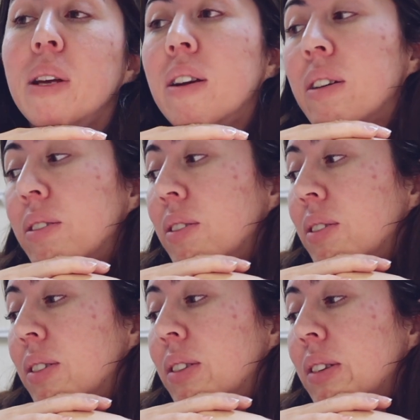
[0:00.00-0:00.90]

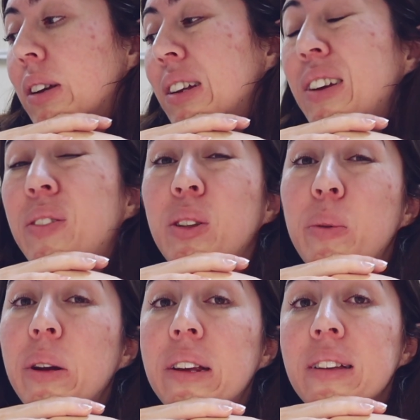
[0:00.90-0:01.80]
because I definitely
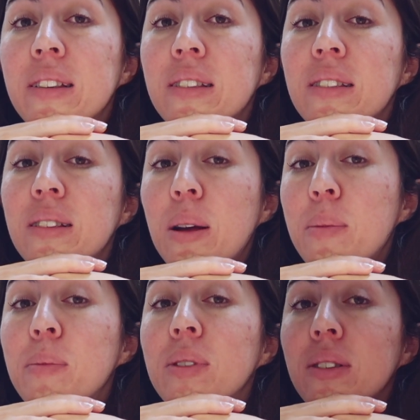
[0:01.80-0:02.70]
want to get some